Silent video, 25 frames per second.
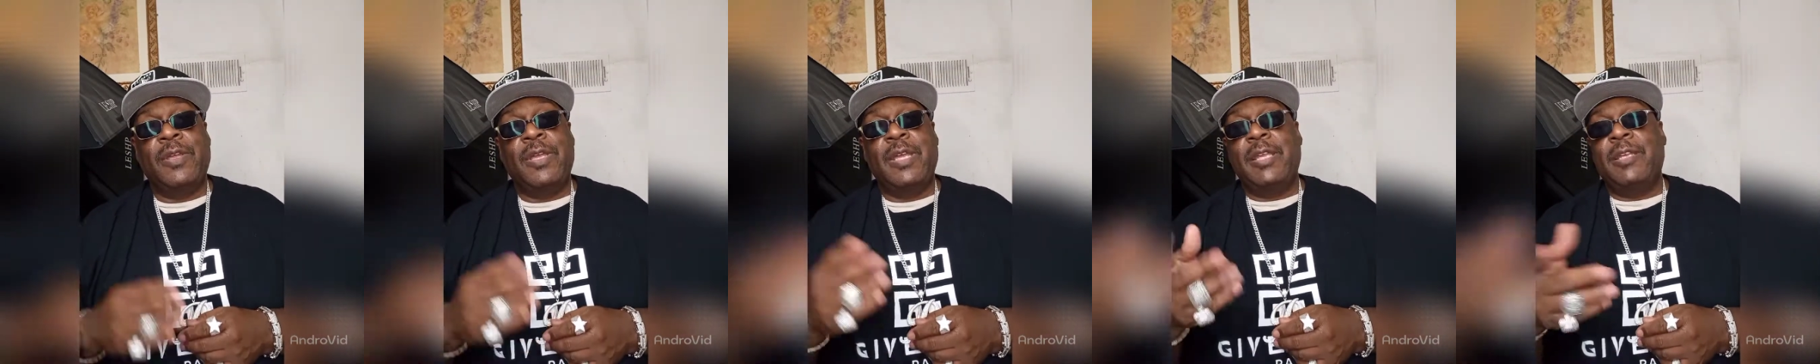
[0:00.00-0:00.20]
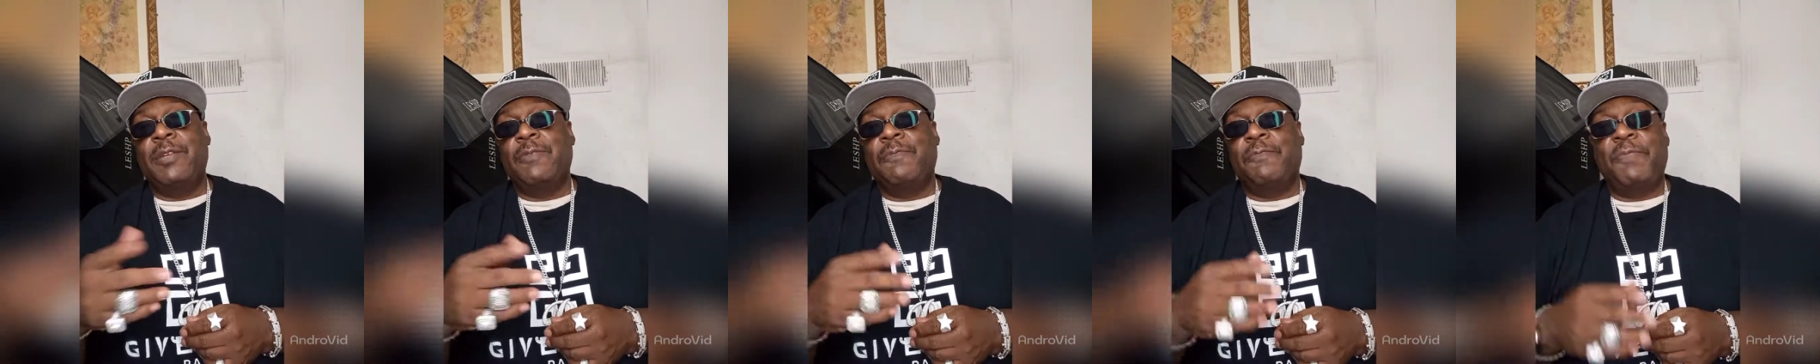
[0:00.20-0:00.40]

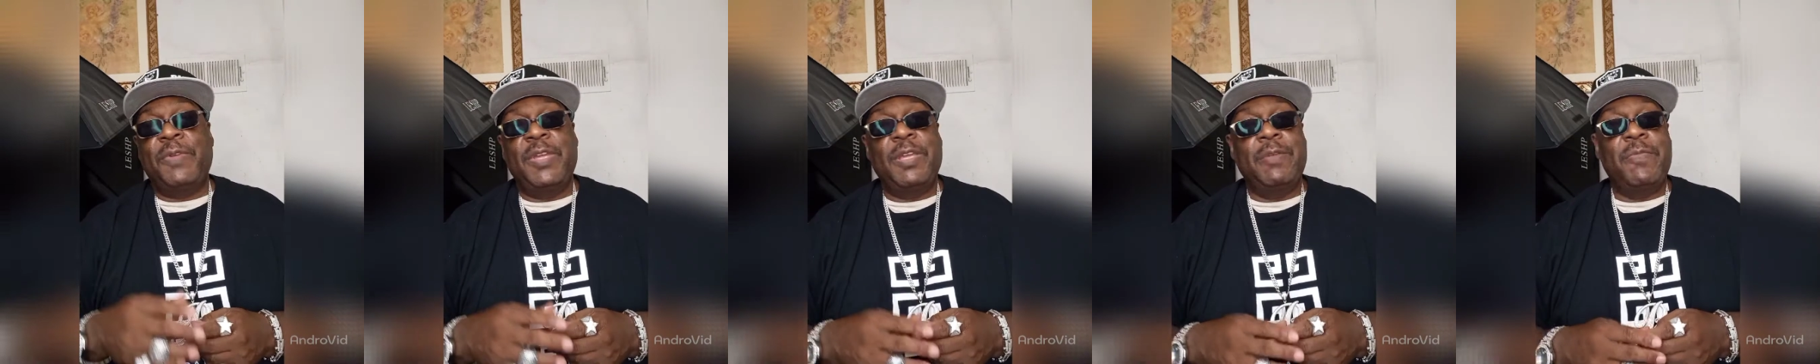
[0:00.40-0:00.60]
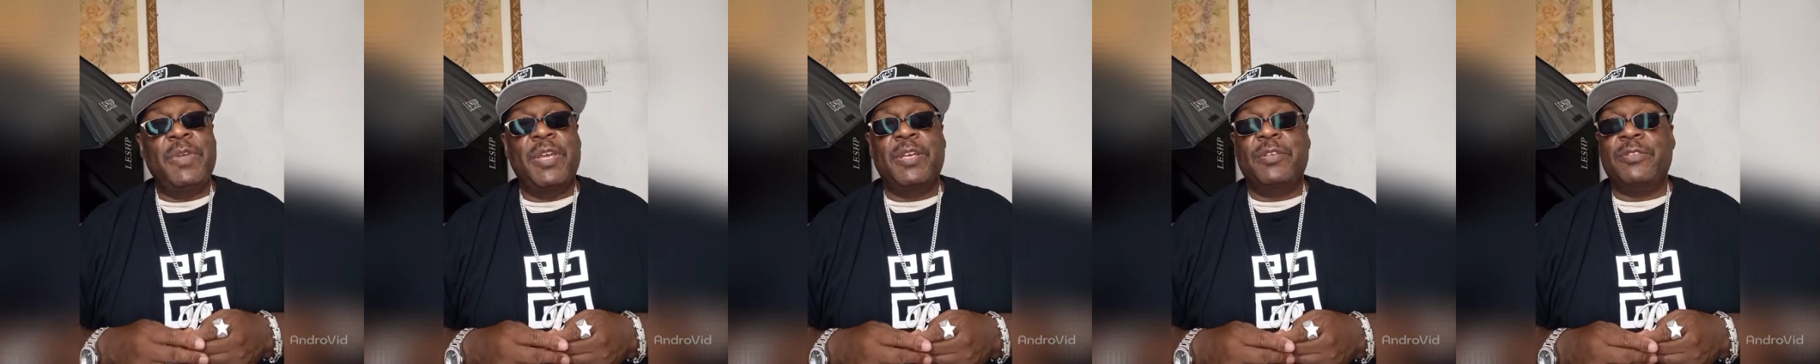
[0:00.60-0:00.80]
And the
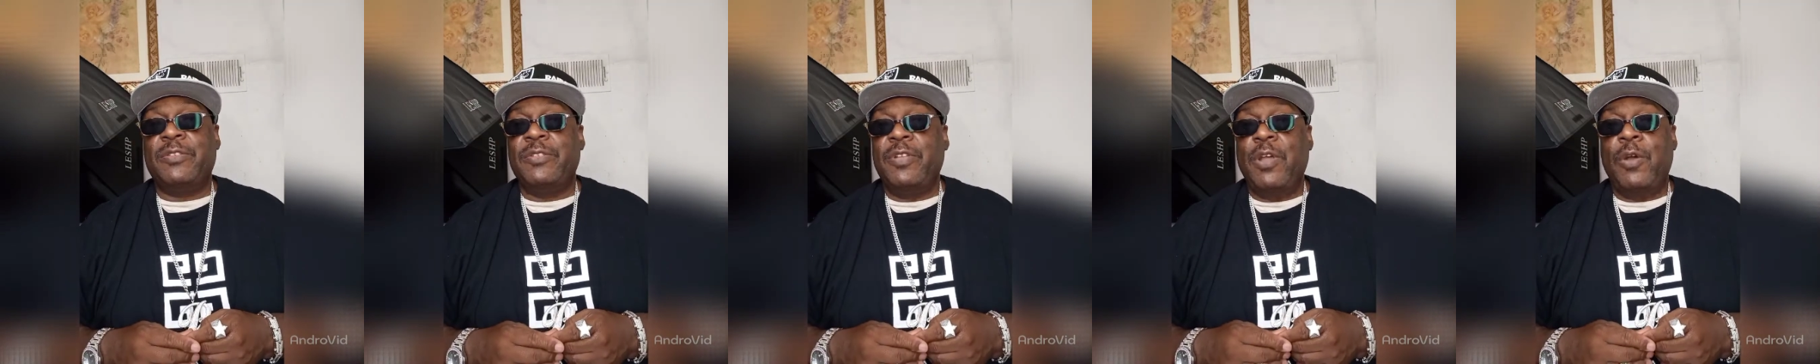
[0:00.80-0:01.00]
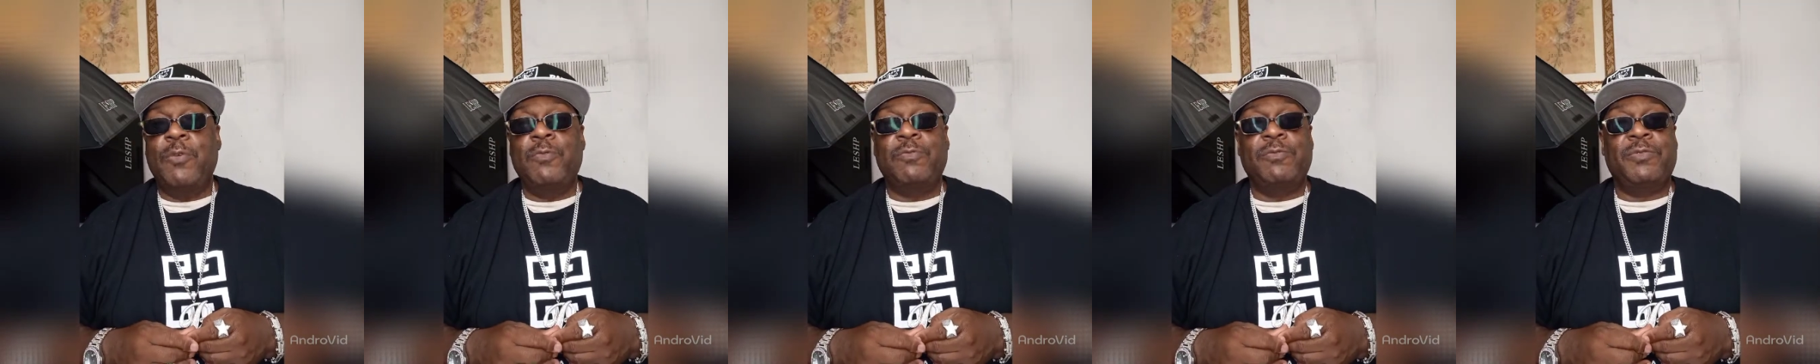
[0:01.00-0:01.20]
females
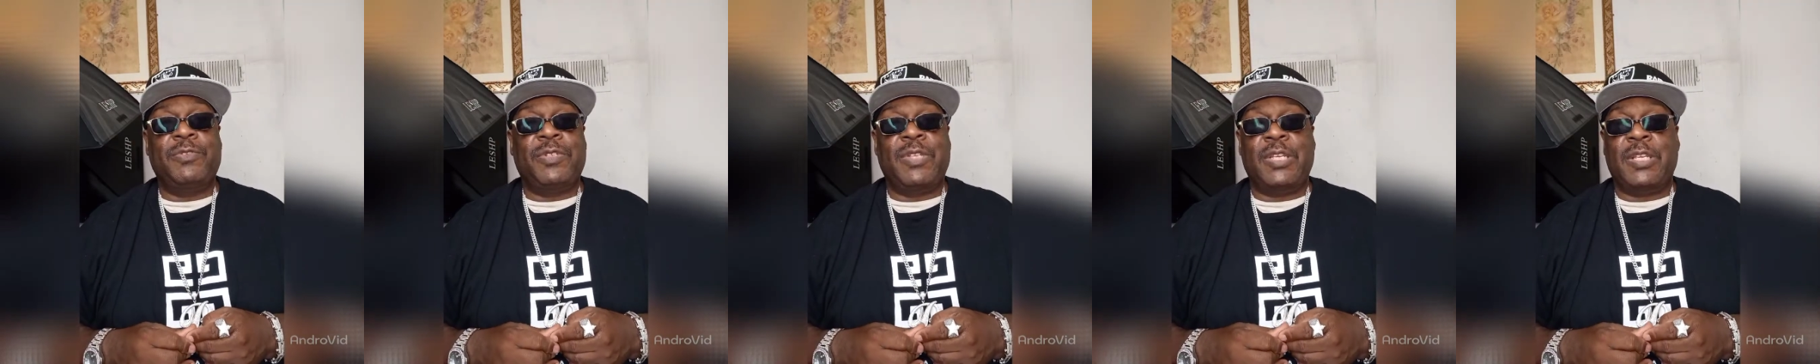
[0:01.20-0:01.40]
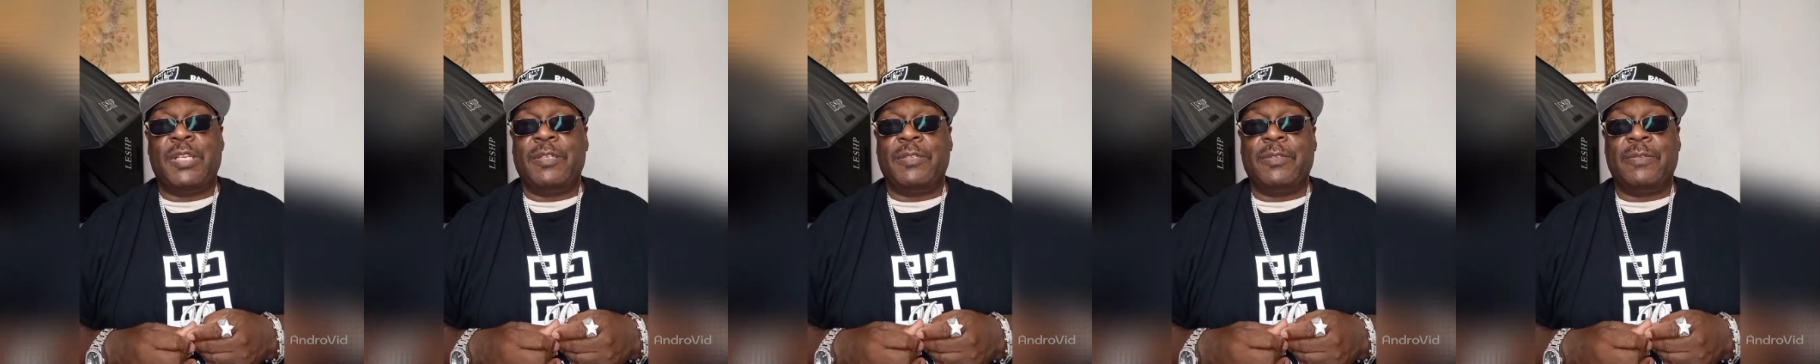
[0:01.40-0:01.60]
knows
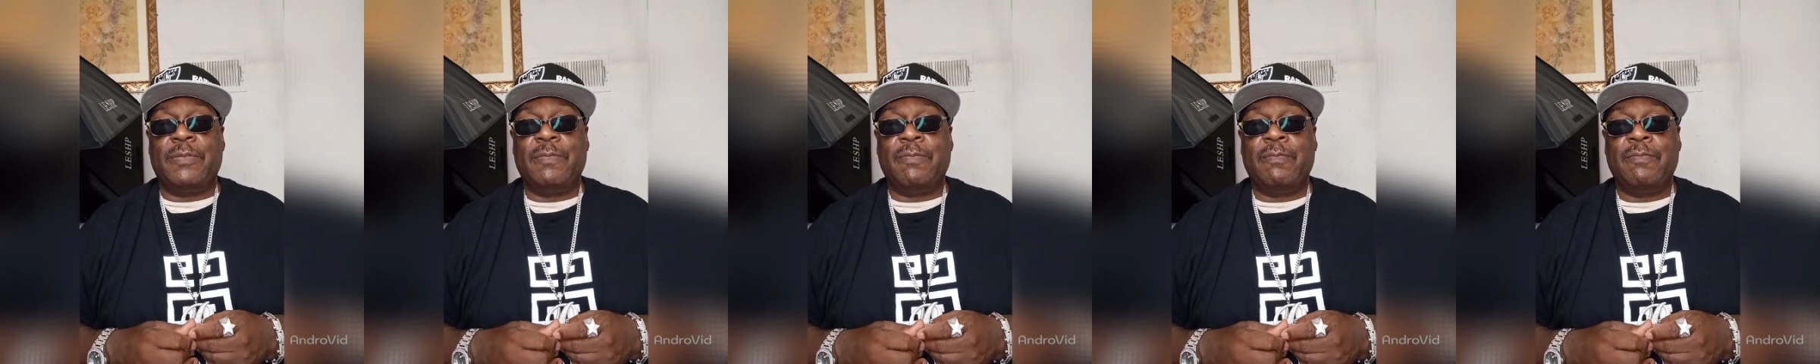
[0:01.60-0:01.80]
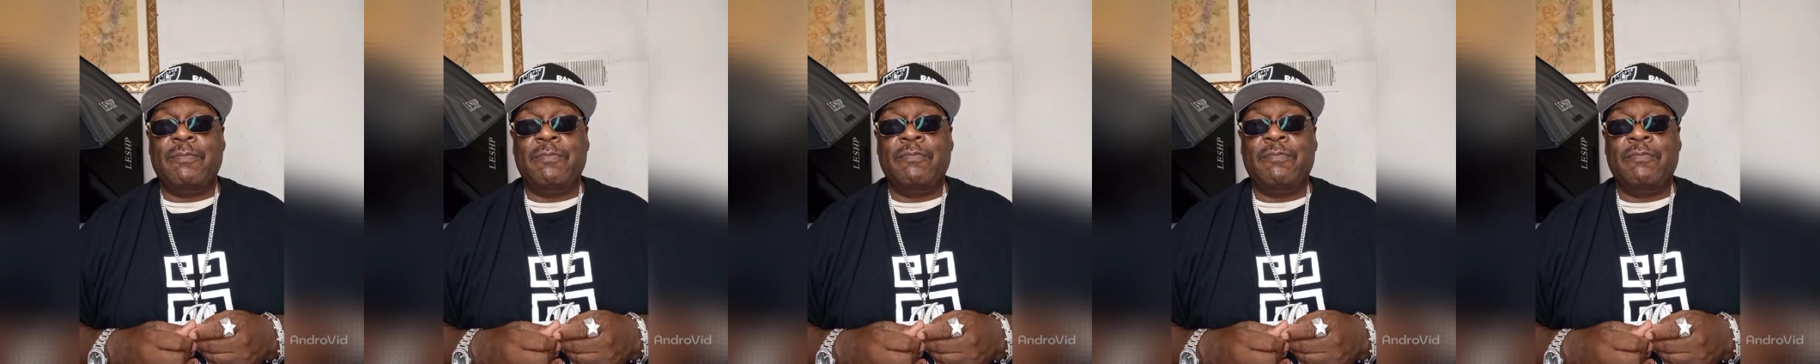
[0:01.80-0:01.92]
this.